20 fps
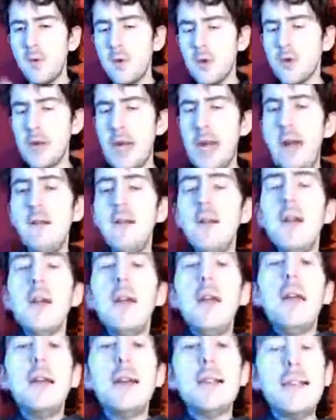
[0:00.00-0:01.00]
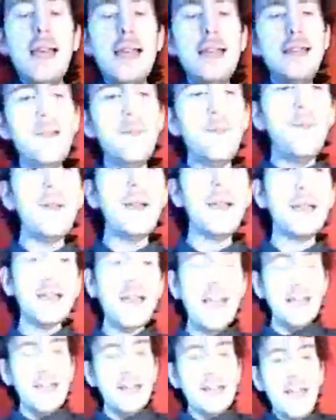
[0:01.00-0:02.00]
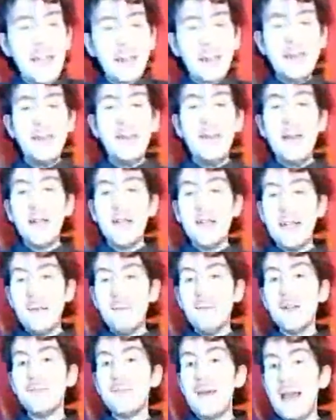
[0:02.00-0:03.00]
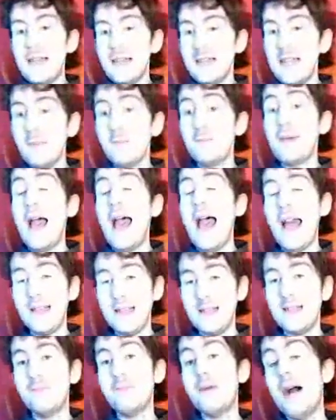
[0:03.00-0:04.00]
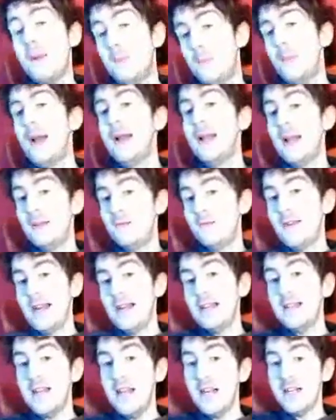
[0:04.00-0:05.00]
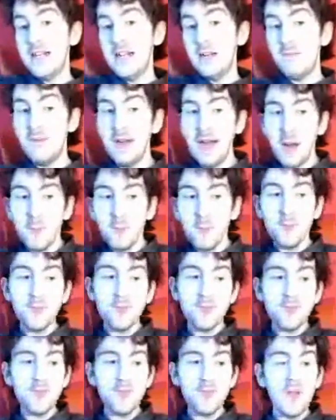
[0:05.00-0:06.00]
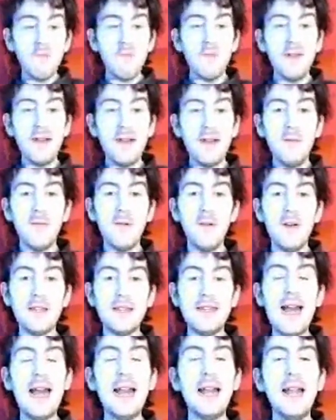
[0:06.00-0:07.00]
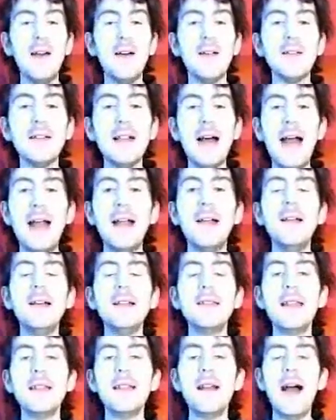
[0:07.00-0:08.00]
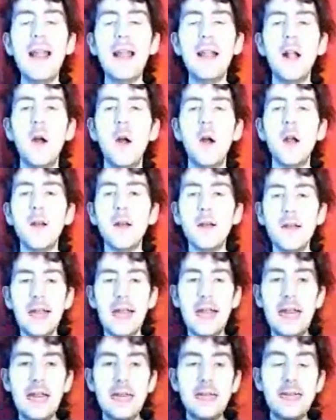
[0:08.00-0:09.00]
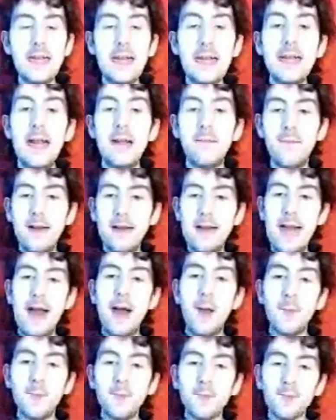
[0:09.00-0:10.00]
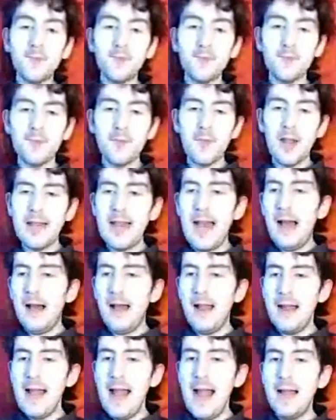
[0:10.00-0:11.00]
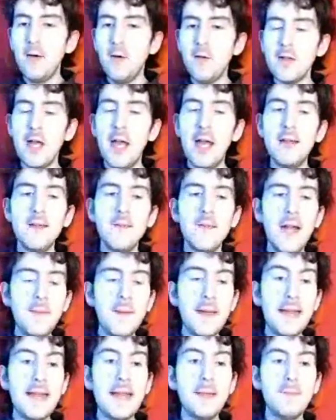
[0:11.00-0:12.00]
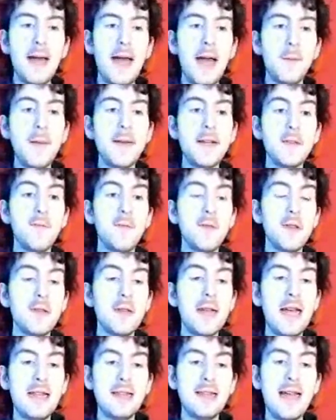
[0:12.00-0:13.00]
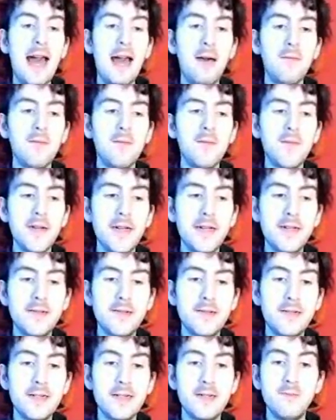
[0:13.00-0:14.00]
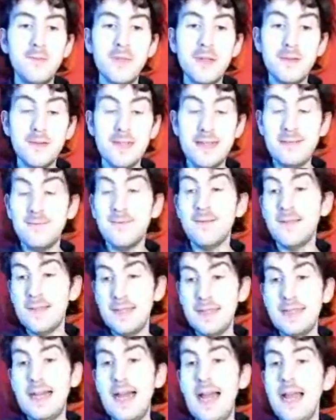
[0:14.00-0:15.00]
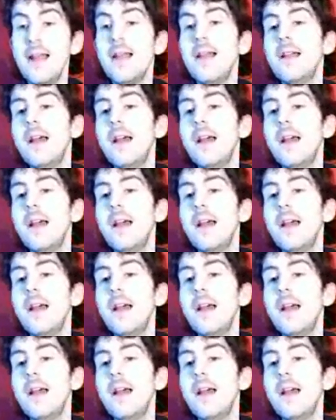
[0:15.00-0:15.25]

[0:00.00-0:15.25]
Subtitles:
portrayal, because in the TV series she was basically pantomime villain Rita. She really was that little light. The light comic relief you need every now and then. Although in the very beginning, Power Rangers wasn't that very dark and bold as it was today.